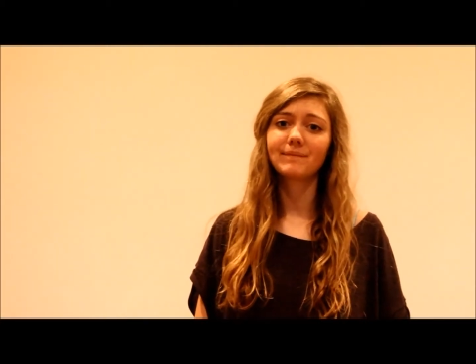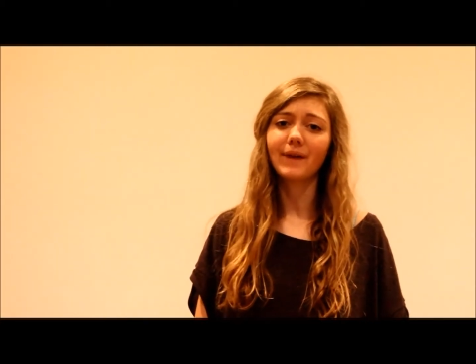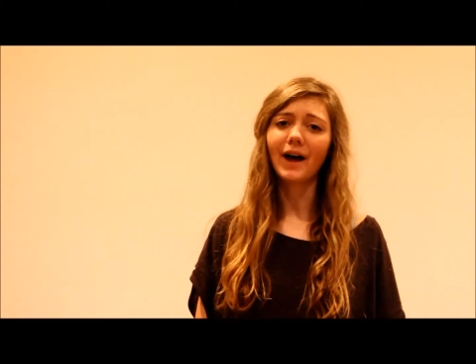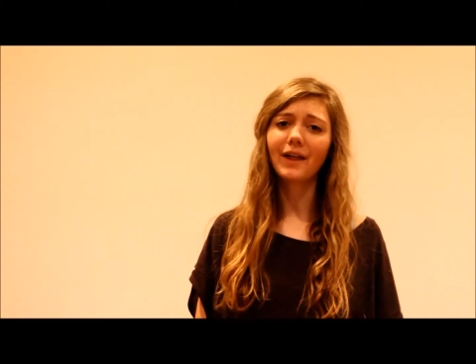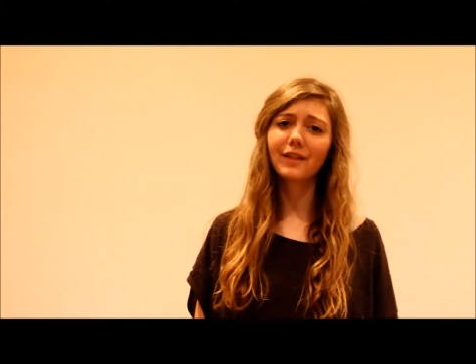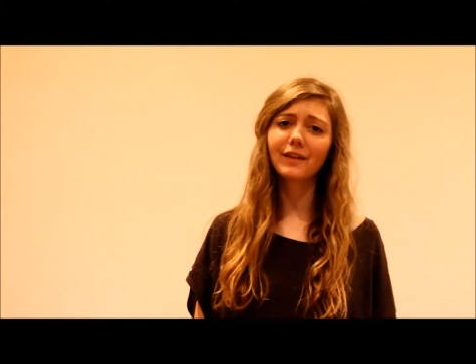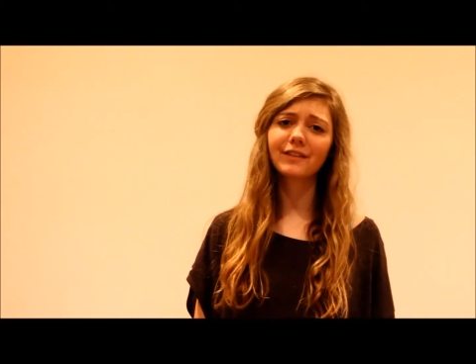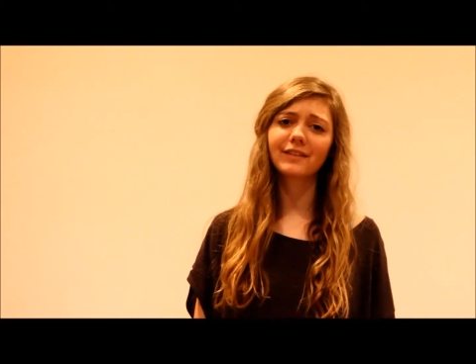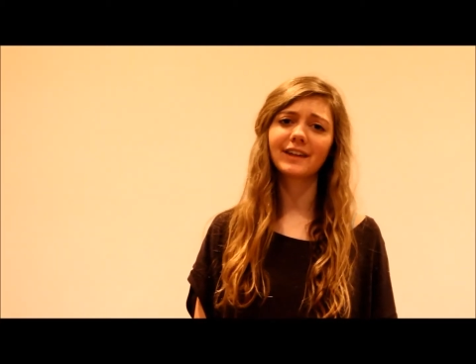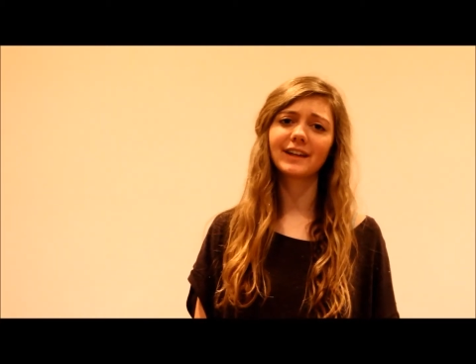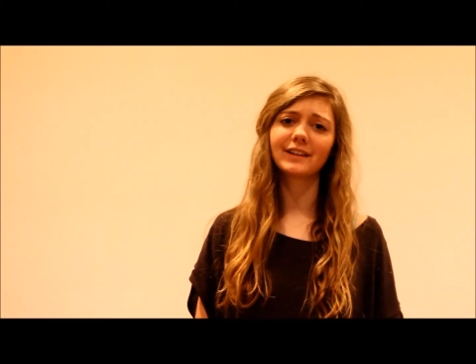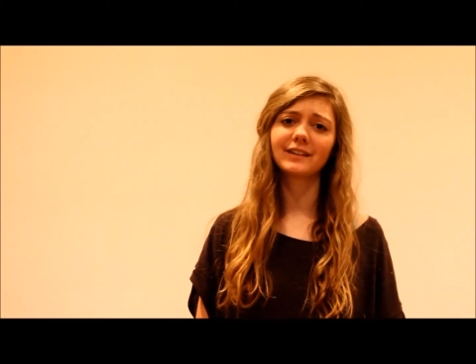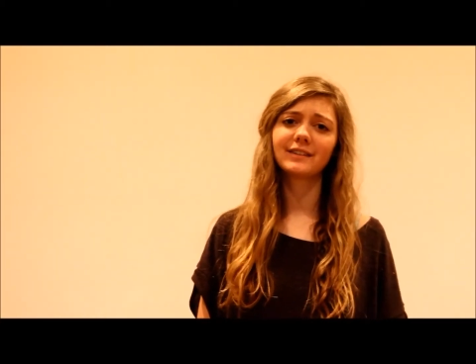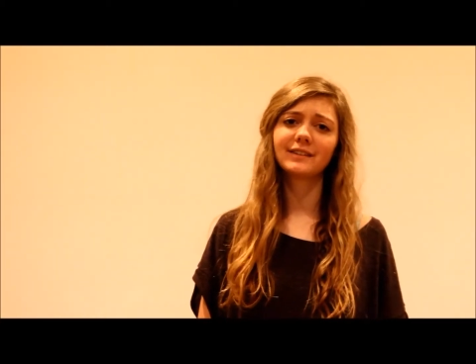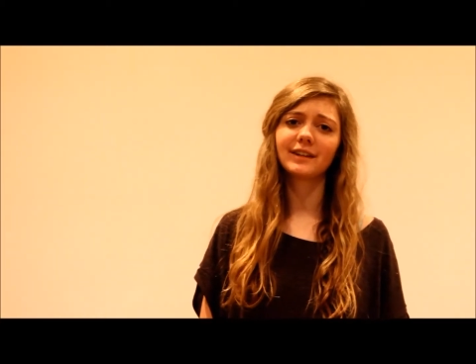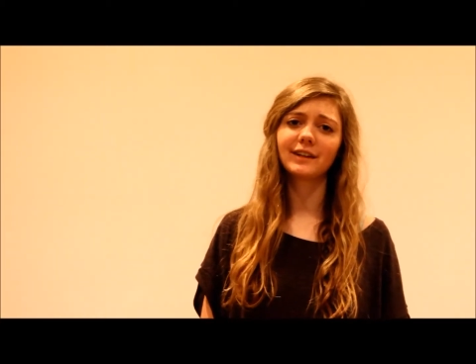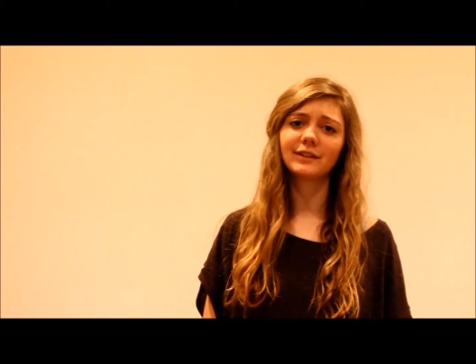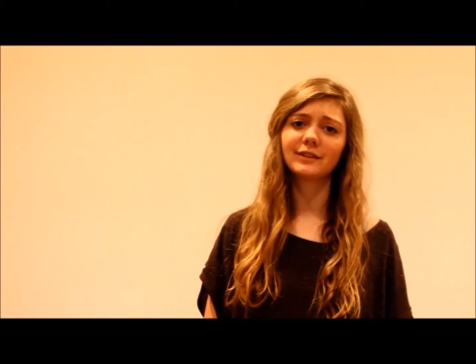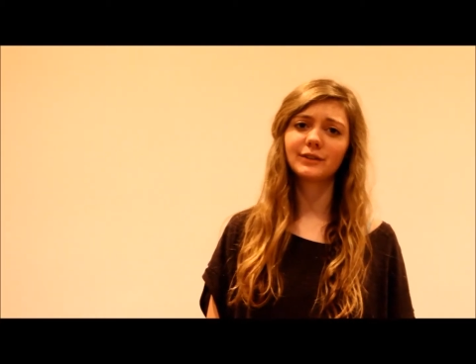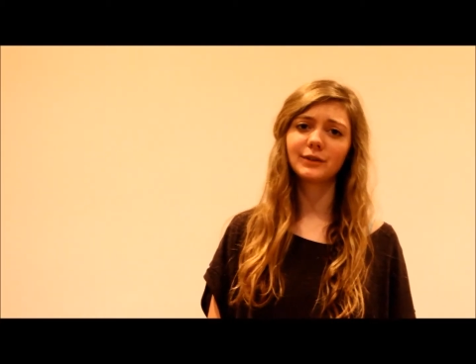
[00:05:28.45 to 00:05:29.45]
other things
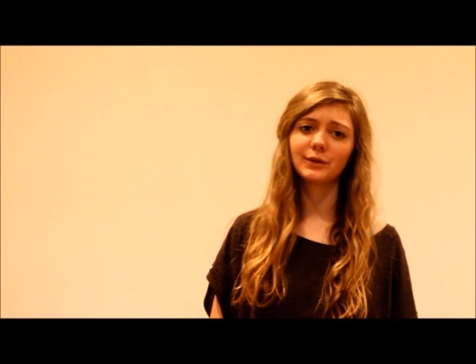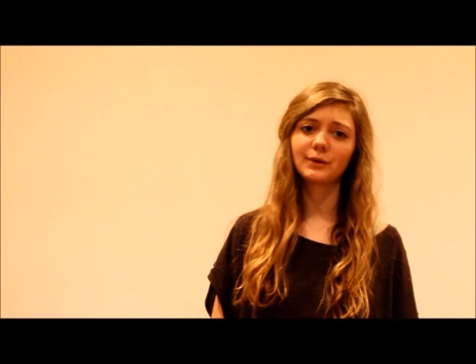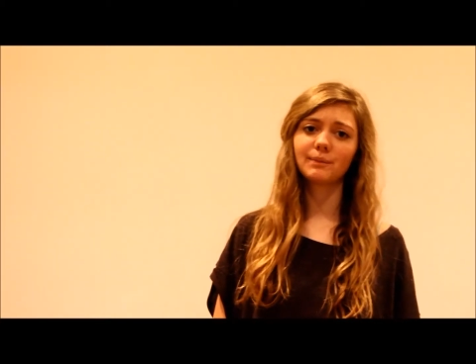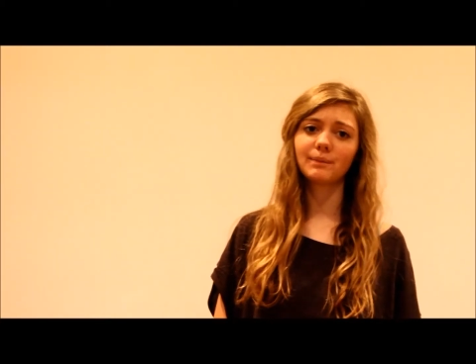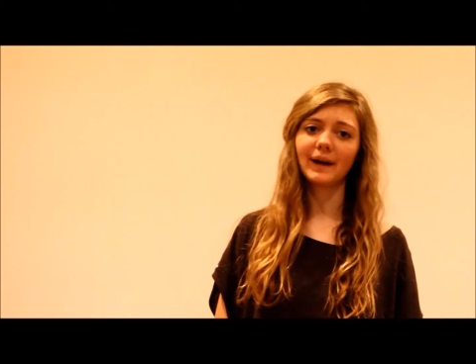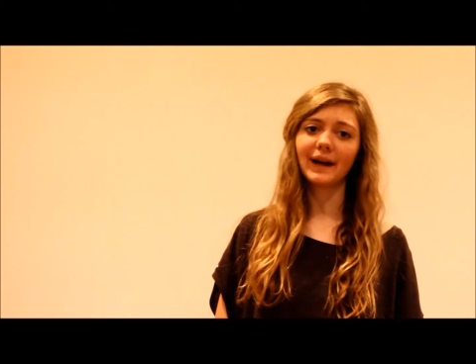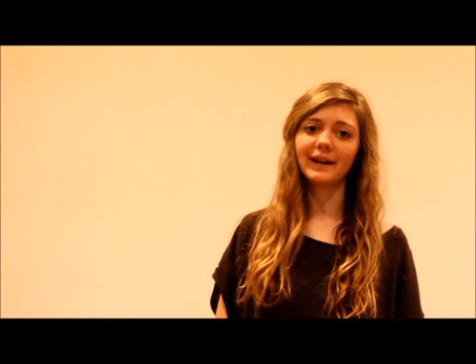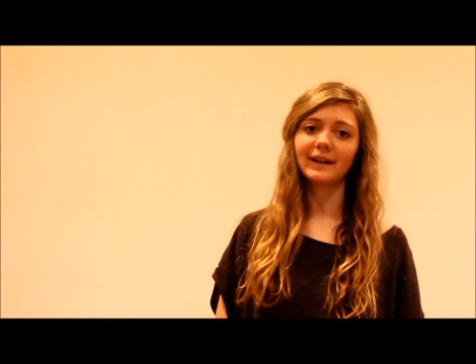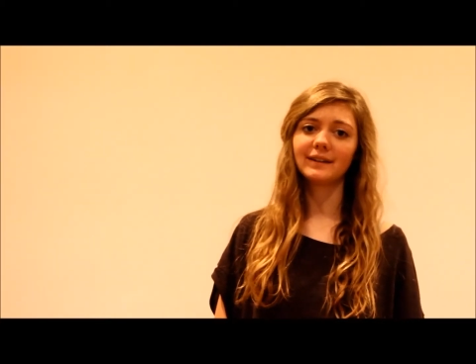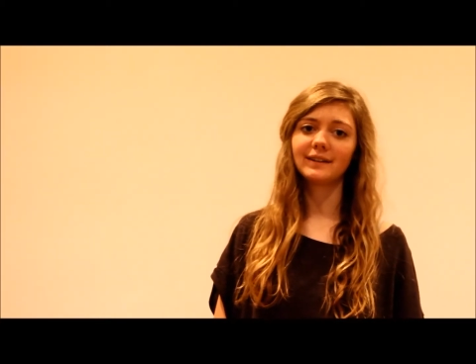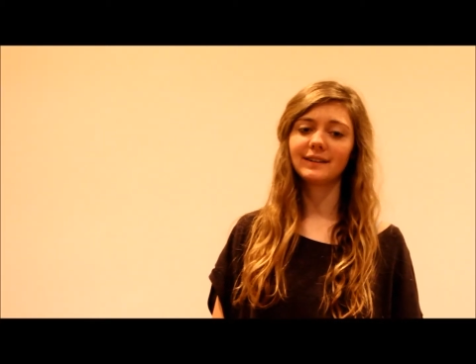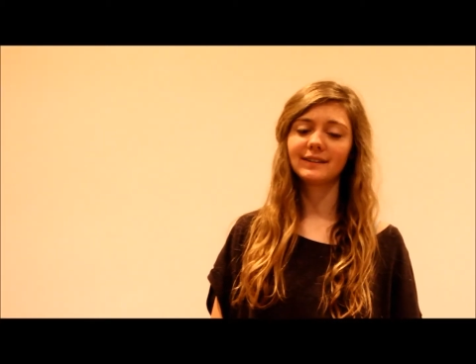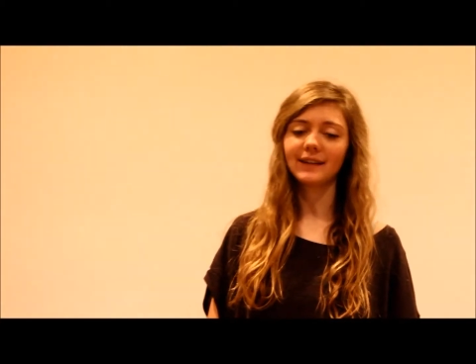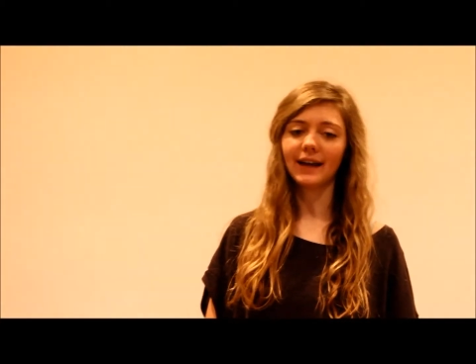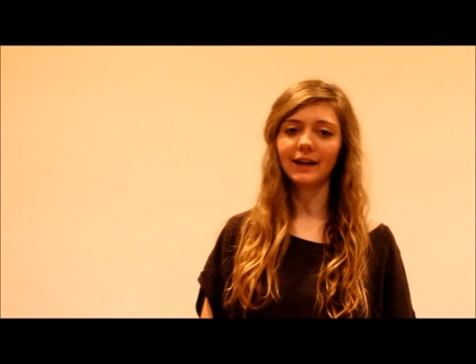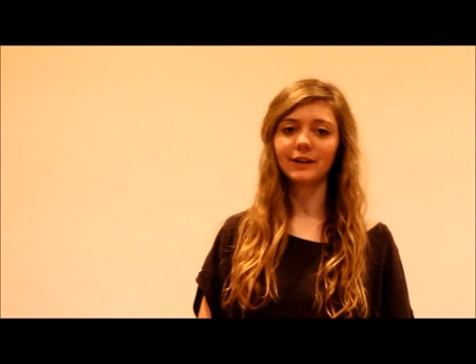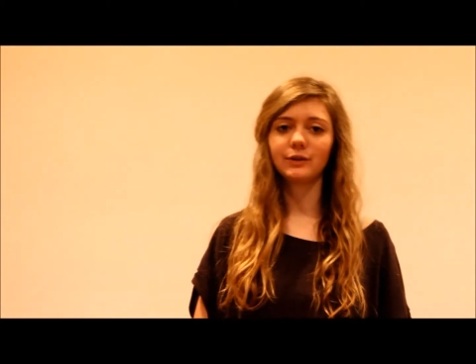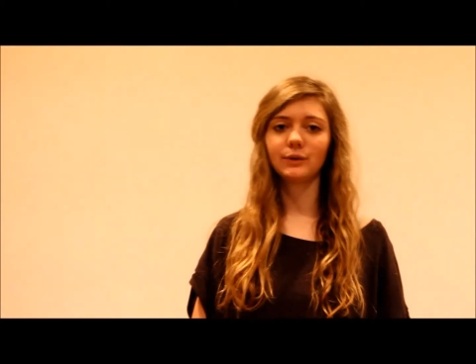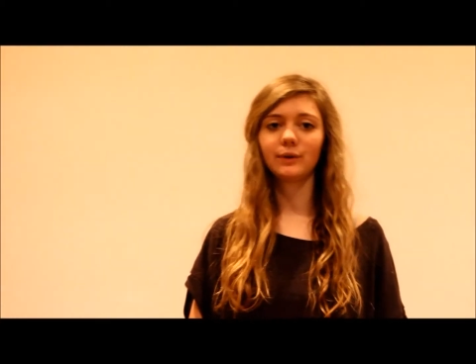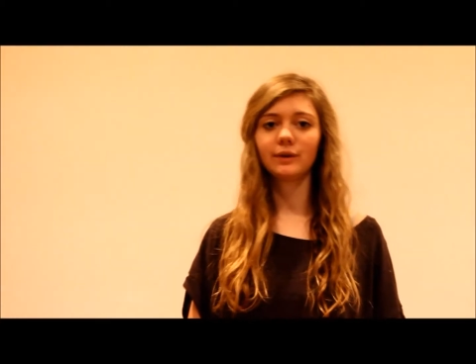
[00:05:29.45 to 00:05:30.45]
a student might
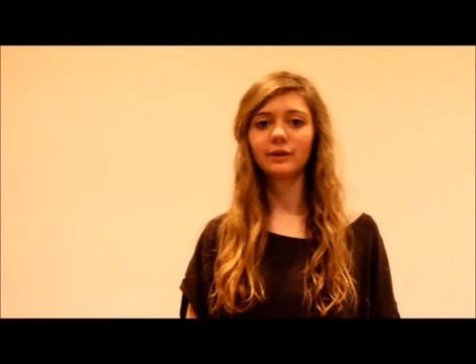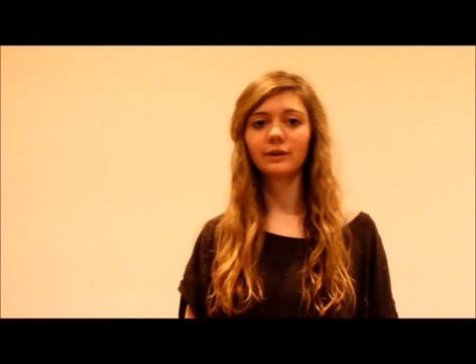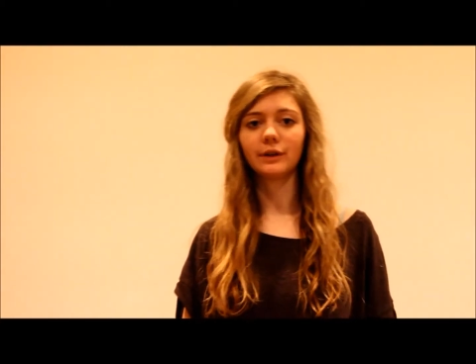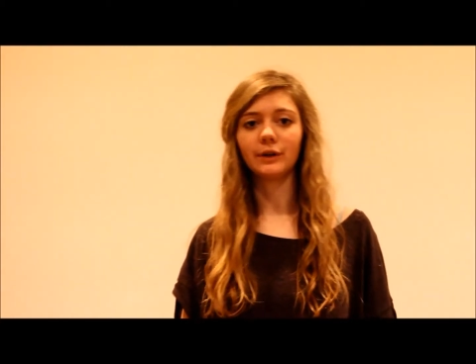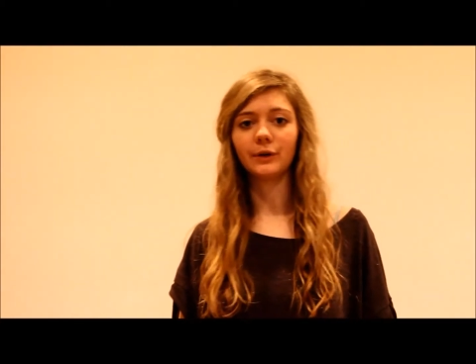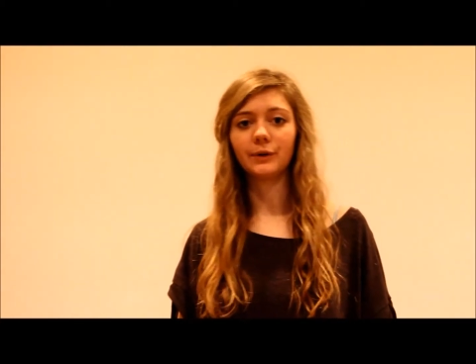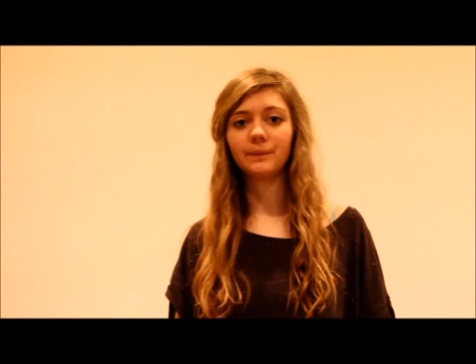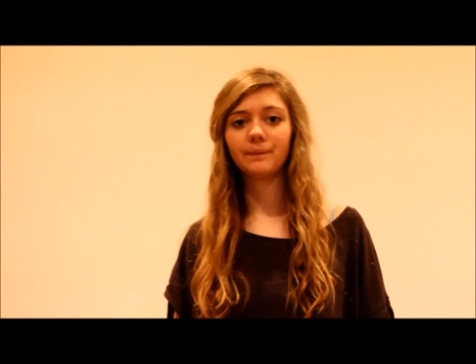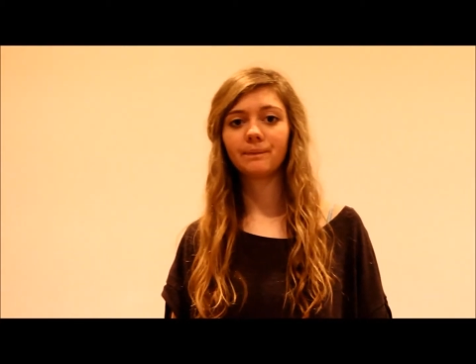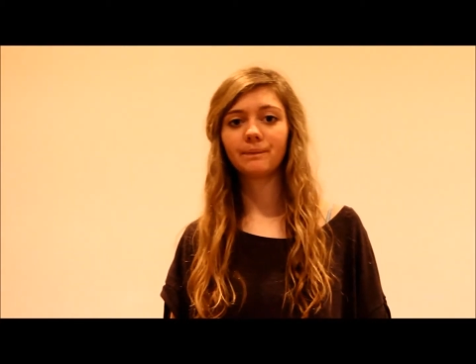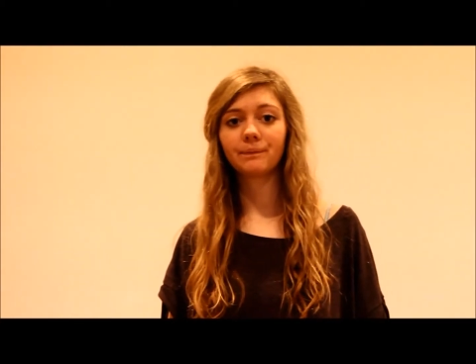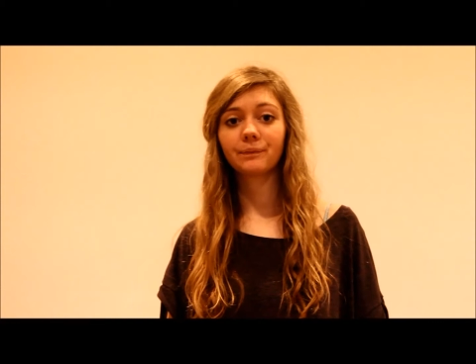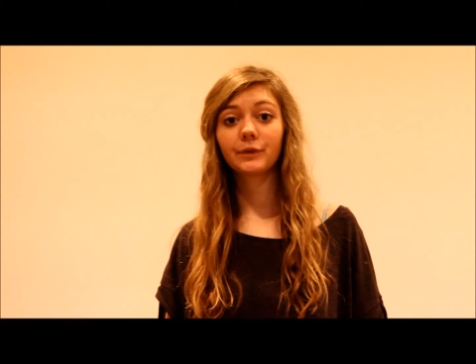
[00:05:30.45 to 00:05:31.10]
decide to include